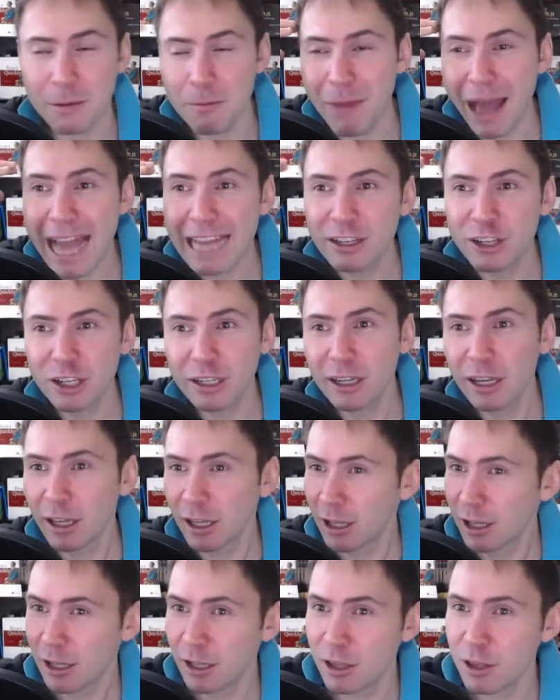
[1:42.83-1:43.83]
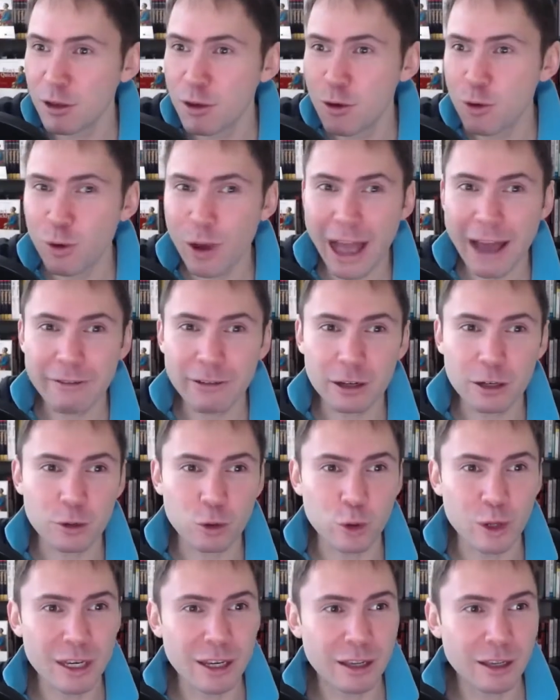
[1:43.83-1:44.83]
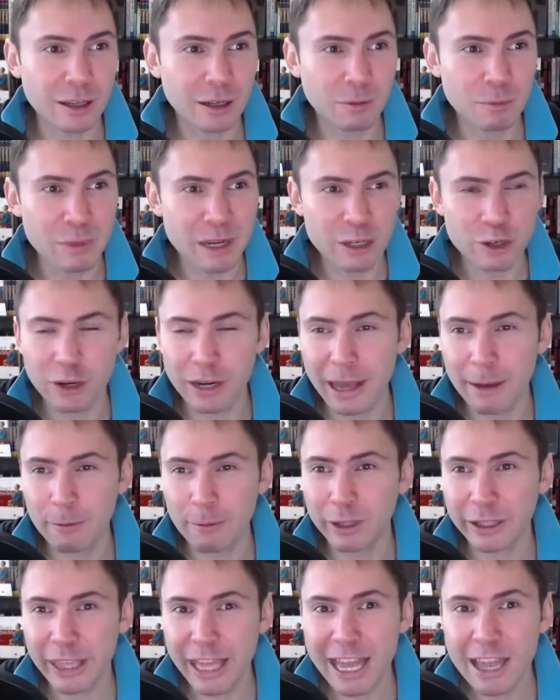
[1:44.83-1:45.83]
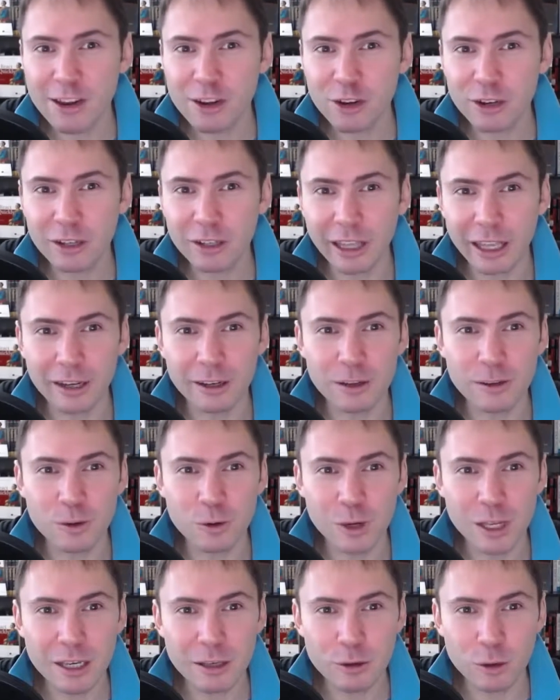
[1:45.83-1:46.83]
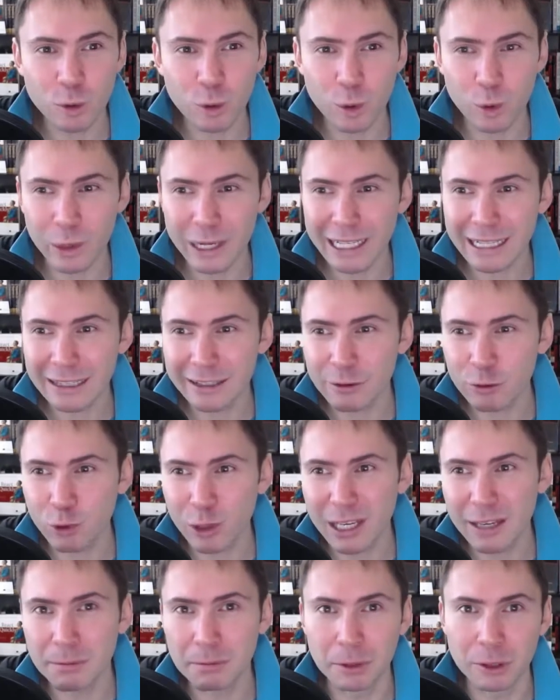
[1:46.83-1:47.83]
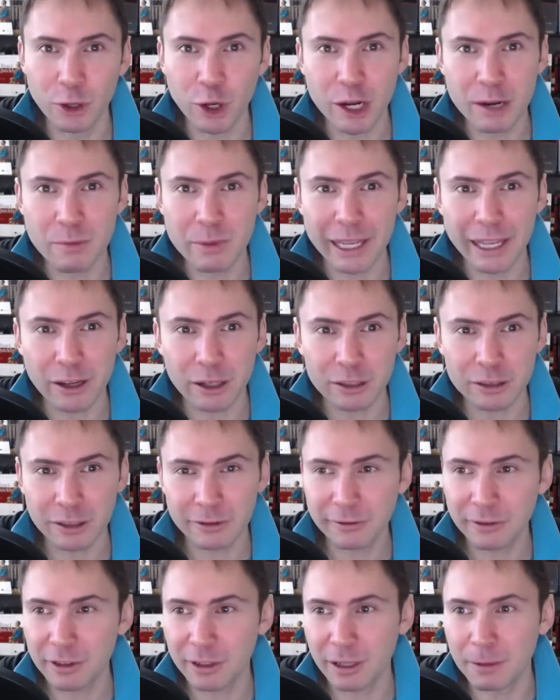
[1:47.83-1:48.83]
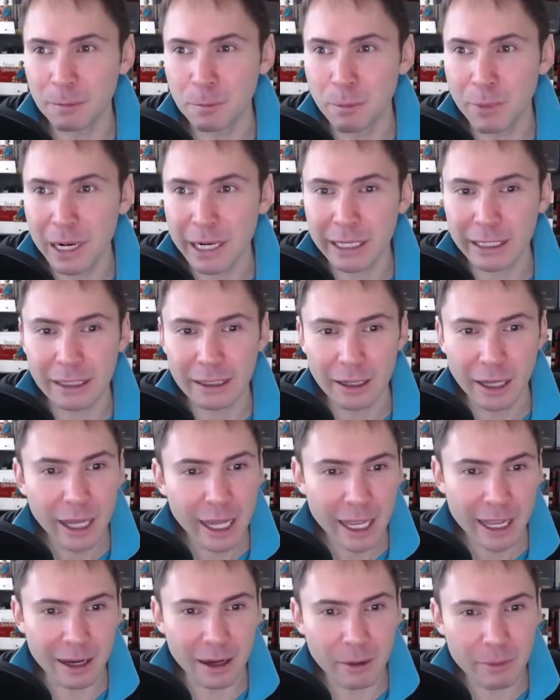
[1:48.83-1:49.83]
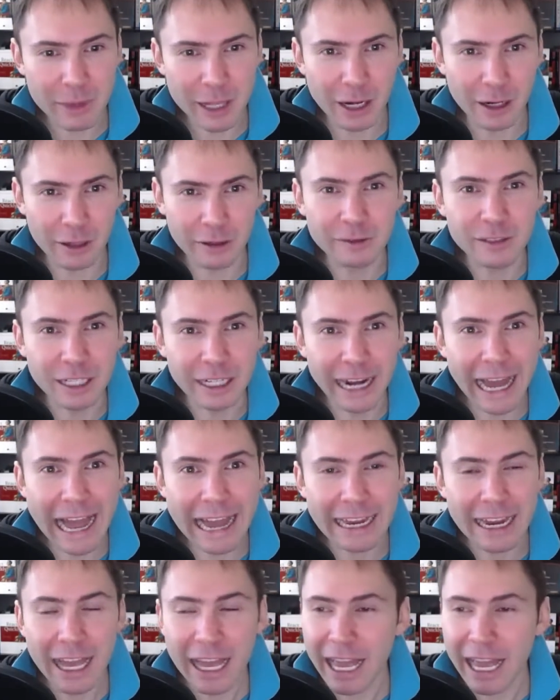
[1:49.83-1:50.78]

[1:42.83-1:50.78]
Imagine you have a critical mission application and you need to quickly redeploy it because of some bug in the middle of the night,